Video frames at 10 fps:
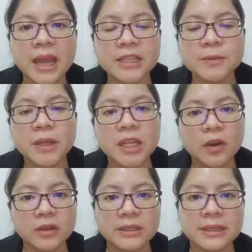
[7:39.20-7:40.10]
has many
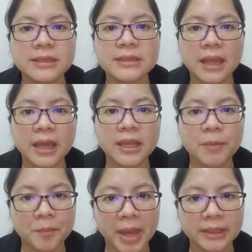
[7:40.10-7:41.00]
causes and
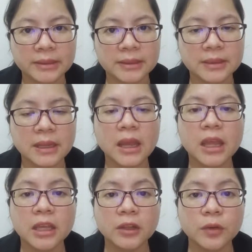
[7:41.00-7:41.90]
impacts,
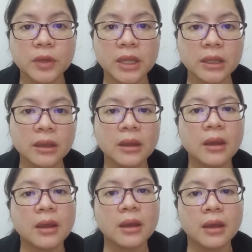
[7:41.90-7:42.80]
including
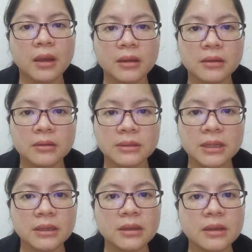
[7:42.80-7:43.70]

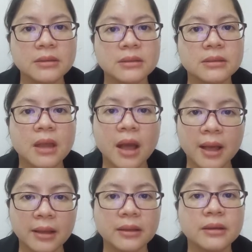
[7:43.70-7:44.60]
sickness,
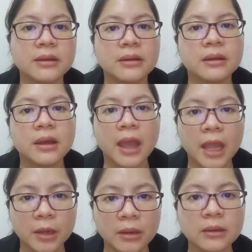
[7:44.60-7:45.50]
hunger,
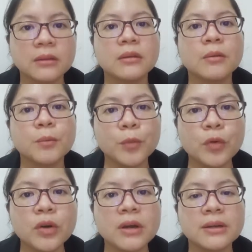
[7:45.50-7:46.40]
and
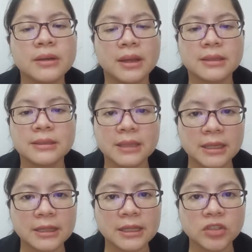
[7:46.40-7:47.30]
poor
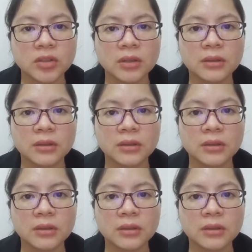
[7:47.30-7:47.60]
sanitation.